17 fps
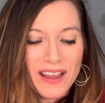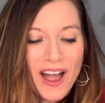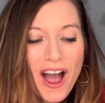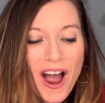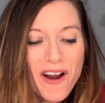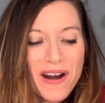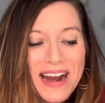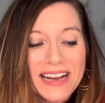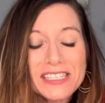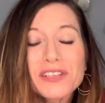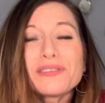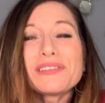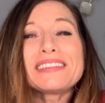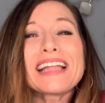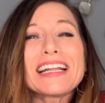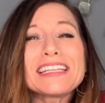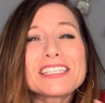All right, so
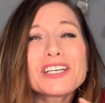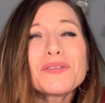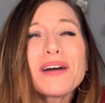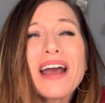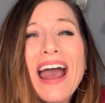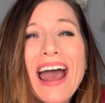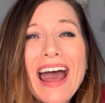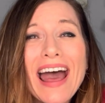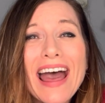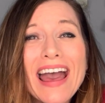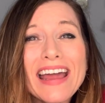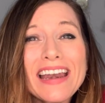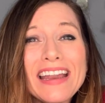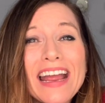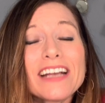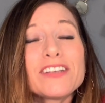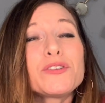let's go
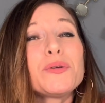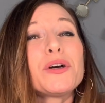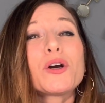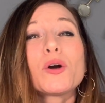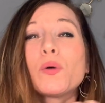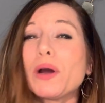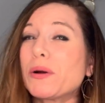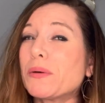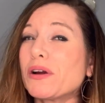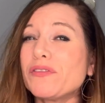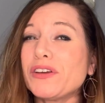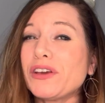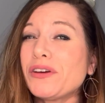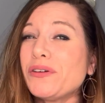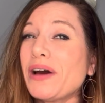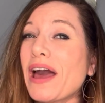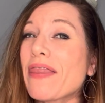ahead and do a quick
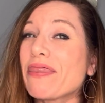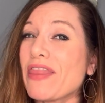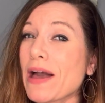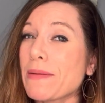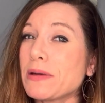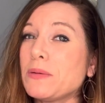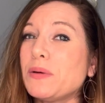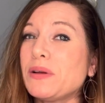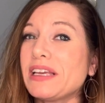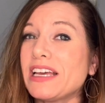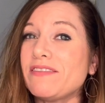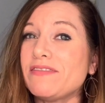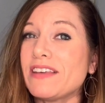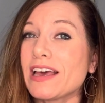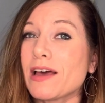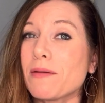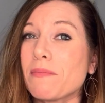review and then we will give
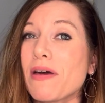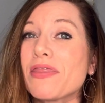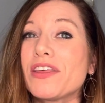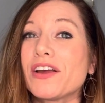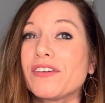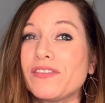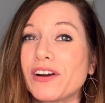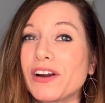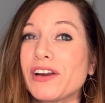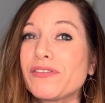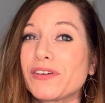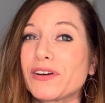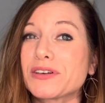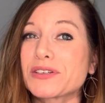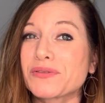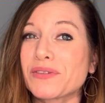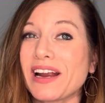them their very
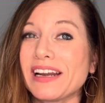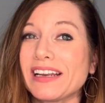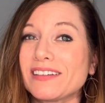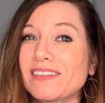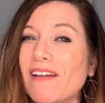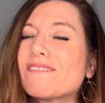first rating.